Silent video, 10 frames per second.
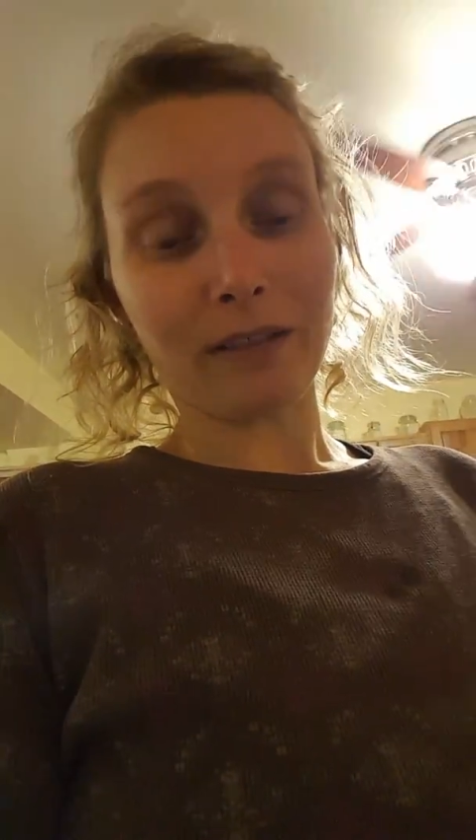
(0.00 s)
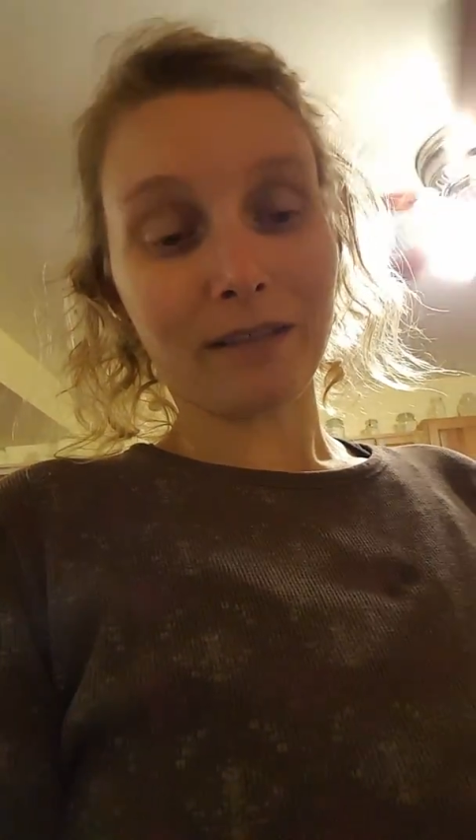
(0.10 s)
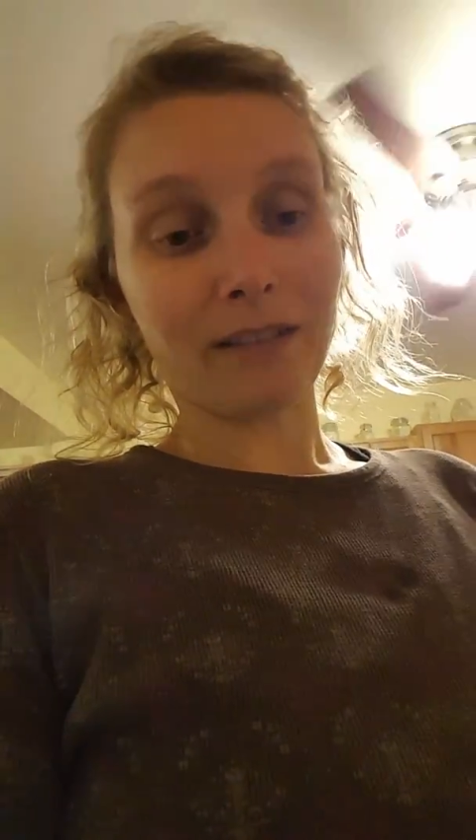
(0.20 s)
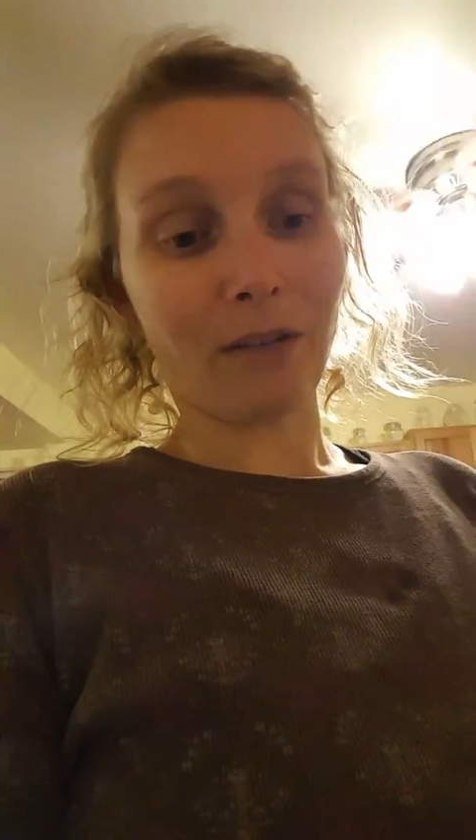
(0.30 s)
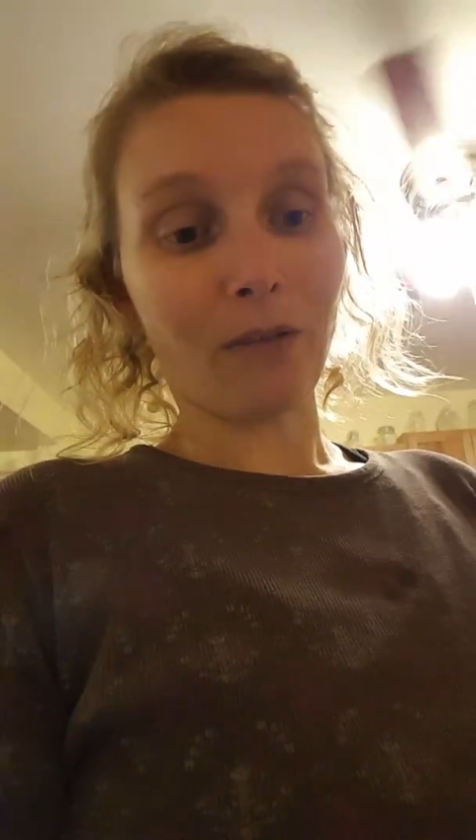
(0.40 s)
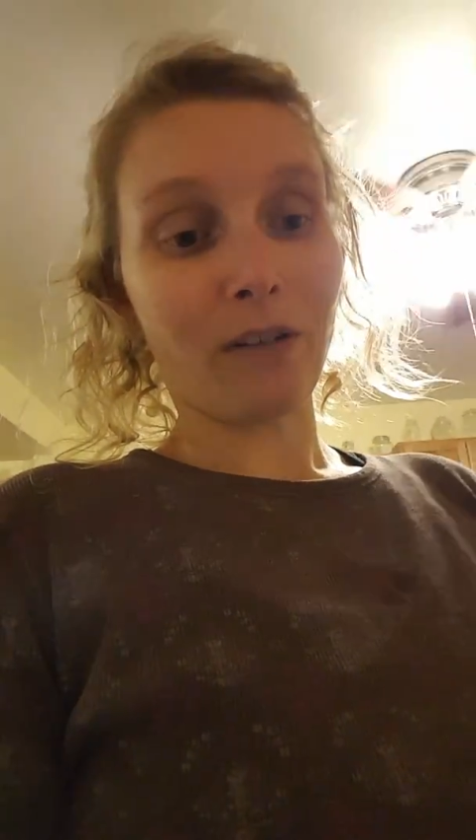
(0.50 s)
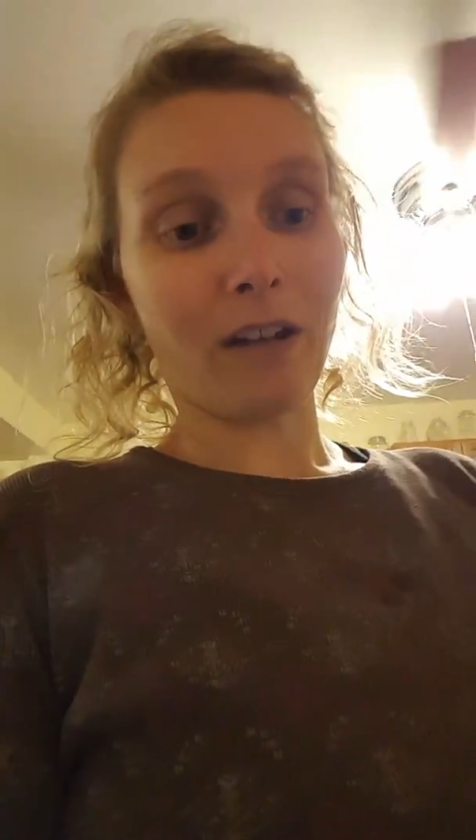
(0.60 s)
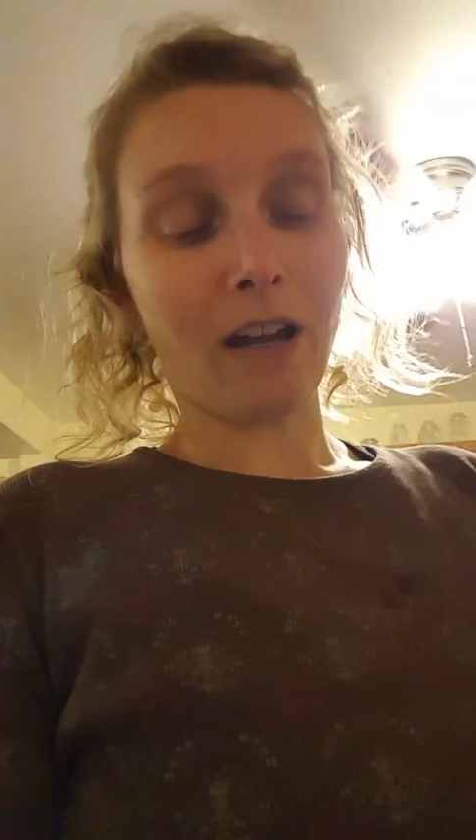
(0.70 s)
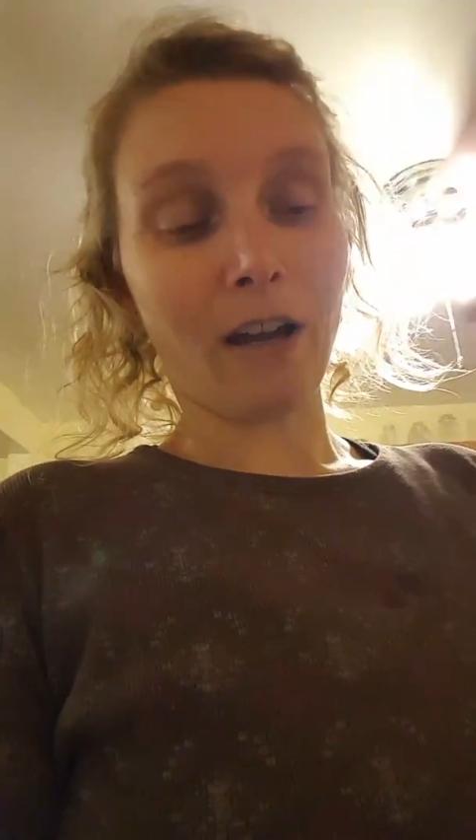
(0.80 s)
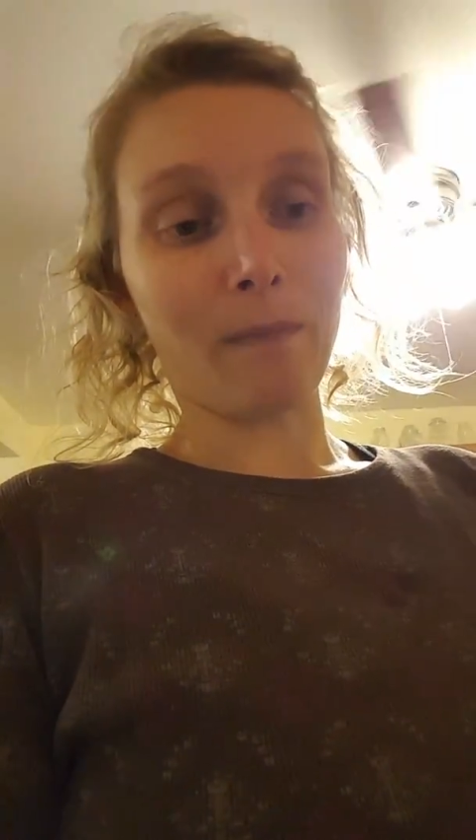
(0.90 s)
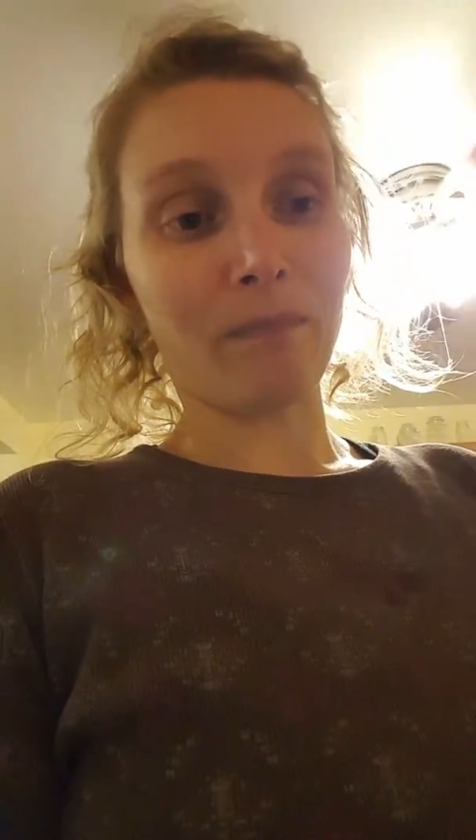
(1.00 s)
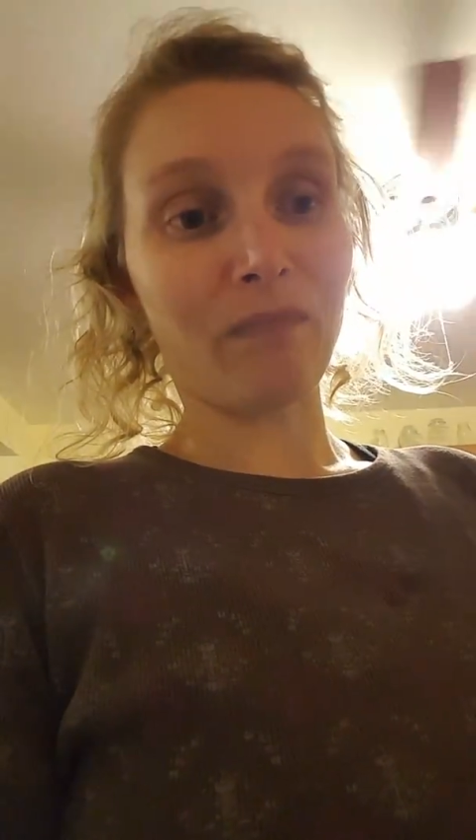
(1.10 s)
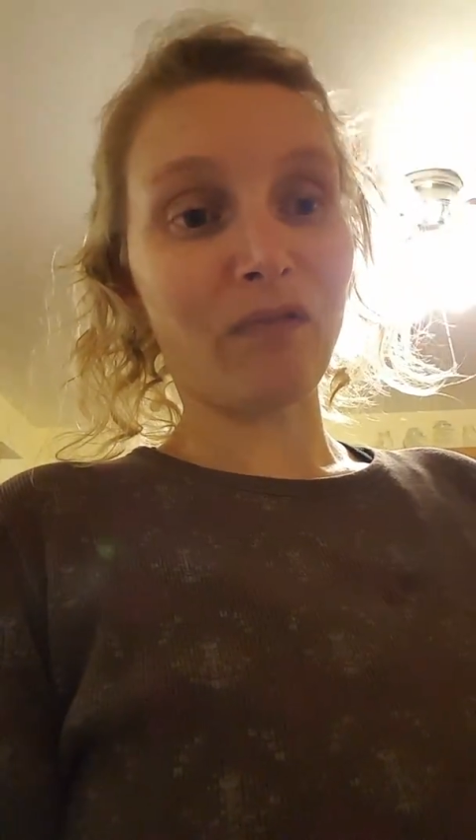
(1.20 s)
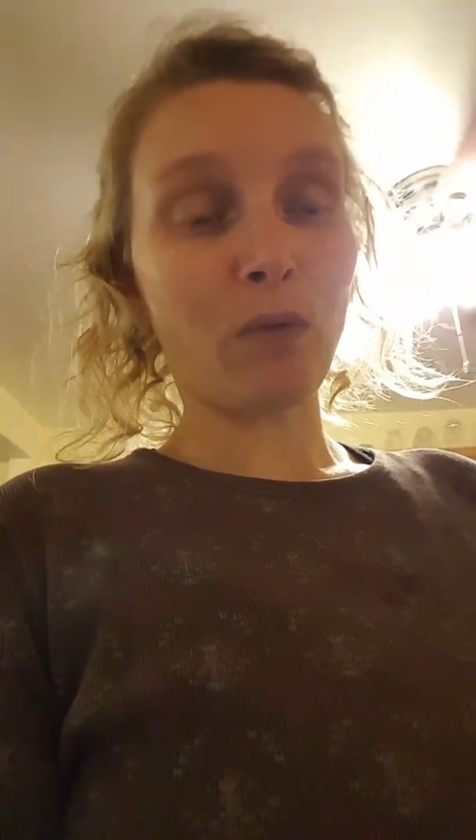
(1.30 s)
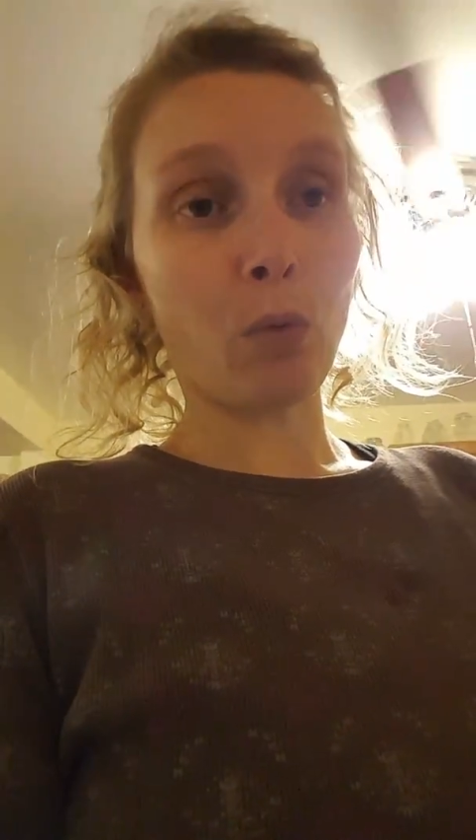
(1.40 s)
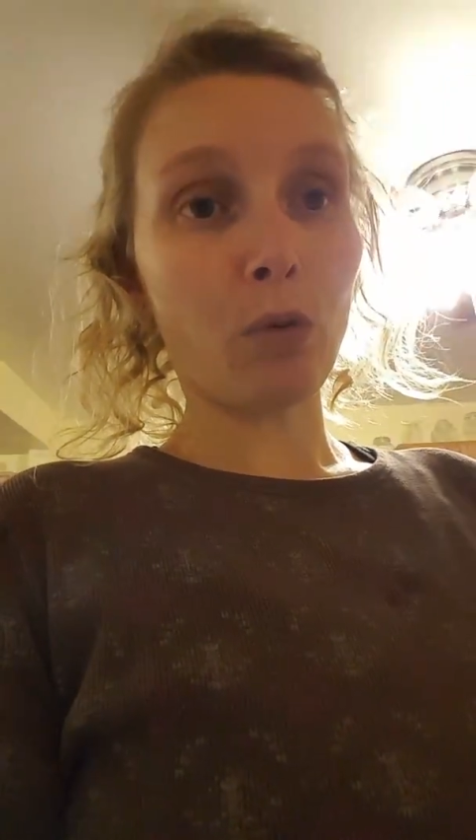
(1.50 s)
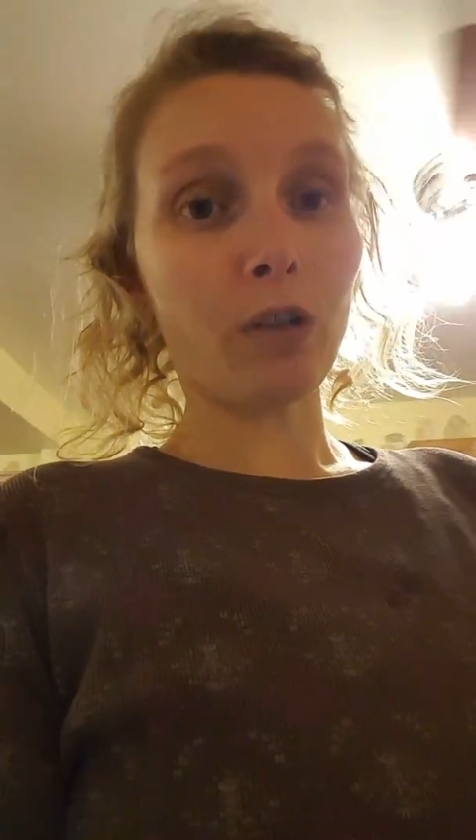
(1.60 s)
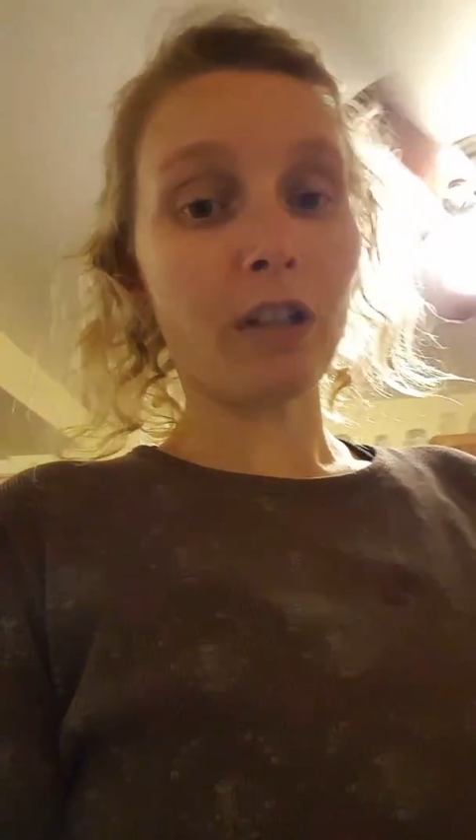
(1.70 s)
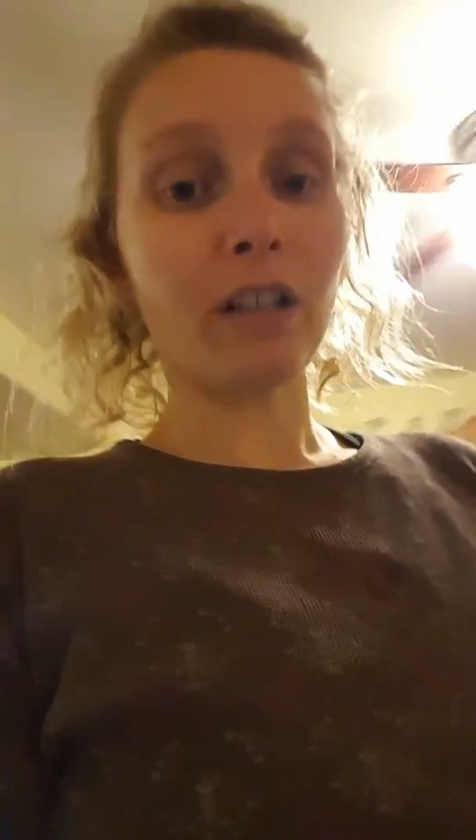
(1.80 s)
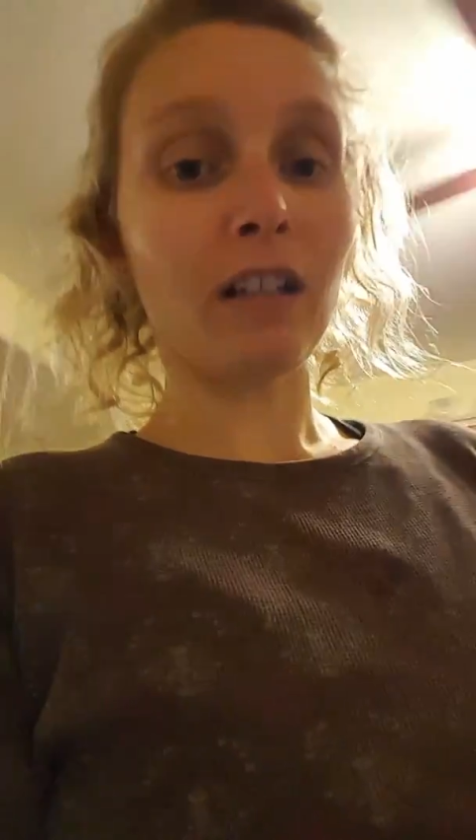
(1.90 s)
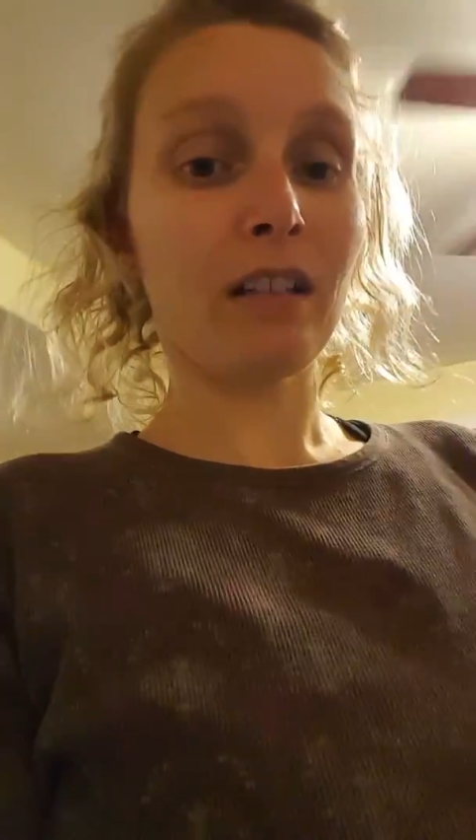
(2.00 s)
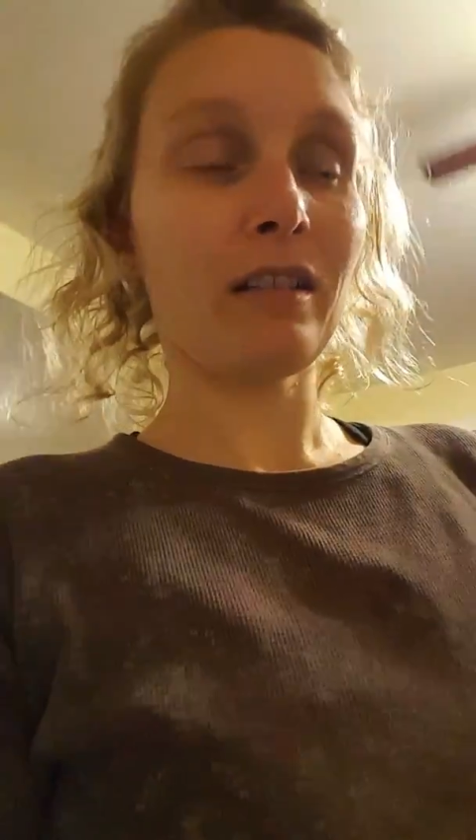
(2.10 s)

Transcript: So 4